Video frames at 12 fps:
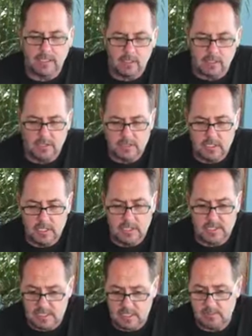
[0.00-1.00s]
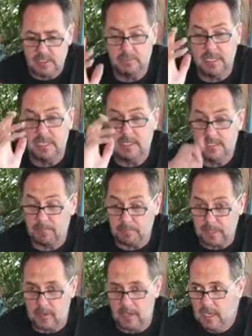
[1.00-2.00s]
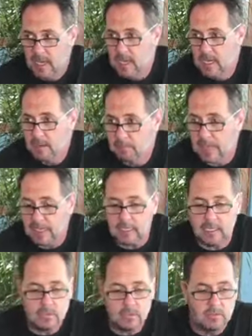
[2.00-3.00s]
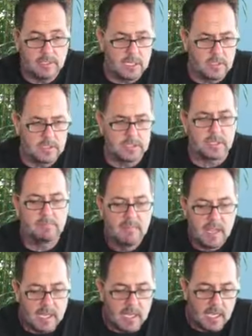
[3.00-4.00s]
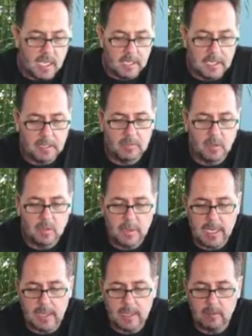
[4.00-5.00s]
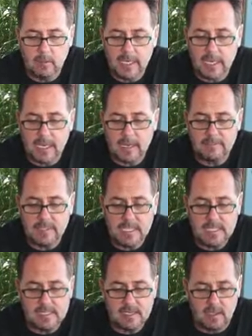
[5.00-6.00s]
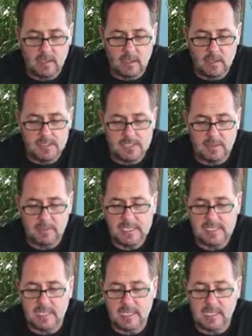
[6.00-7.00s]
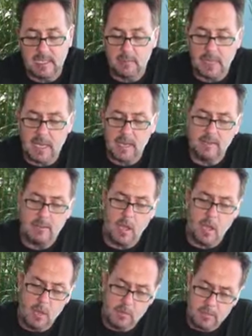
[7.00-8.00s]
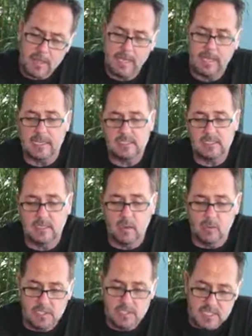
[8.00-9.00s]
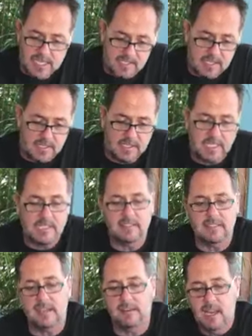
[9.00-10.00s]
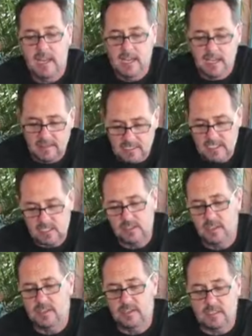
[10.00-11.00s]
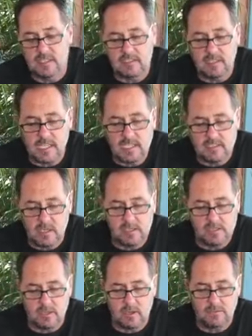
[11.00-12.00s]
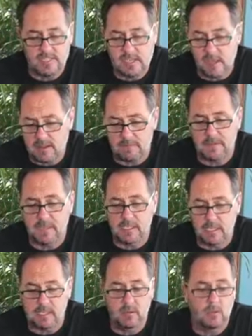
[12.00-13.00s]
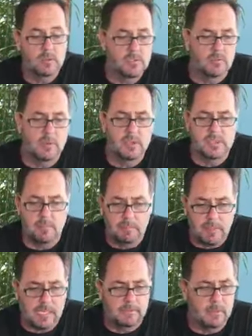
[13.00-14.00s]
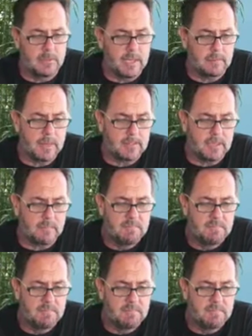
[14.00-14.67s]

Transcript: continent, and seems to be disappearing back into the ocean. We have these cyclones that basically come either over Madagascar or just underneath that and then start hitting the east coast of South Africa and also Mozambique for that matter.